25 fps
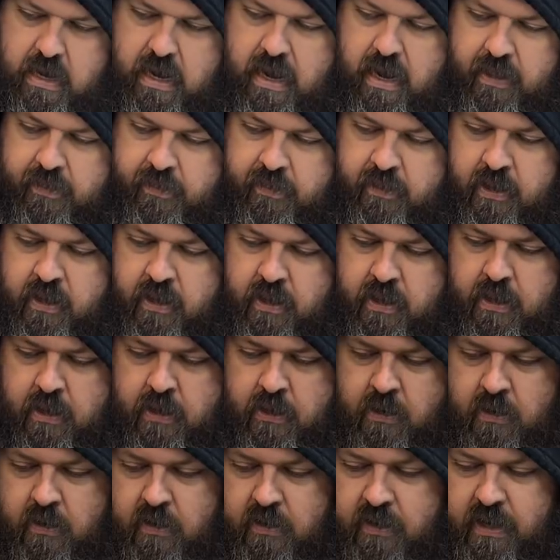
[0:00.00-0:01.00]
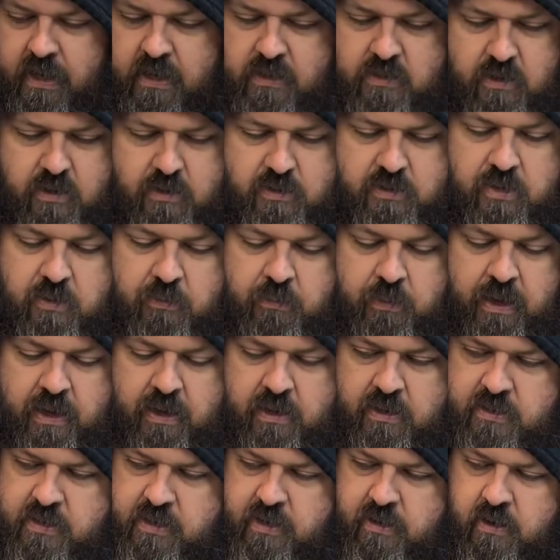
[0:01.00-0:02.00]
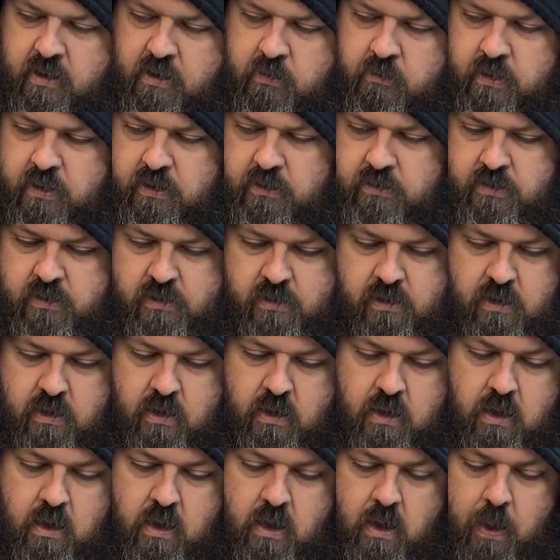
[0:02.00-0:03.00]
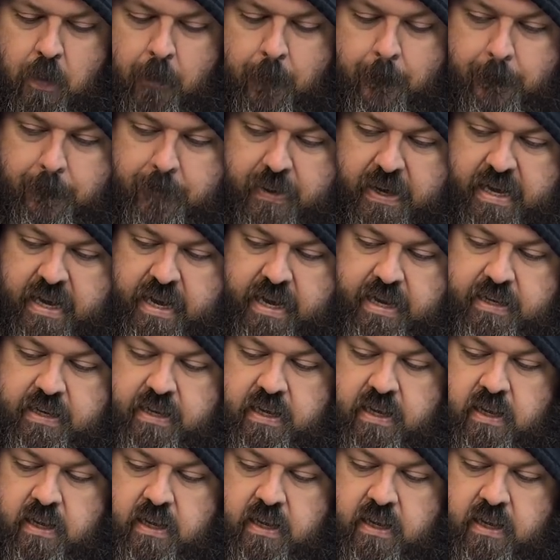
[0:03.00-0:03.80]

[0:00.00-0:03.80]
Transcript: And then these are Tamiya steering wheels, but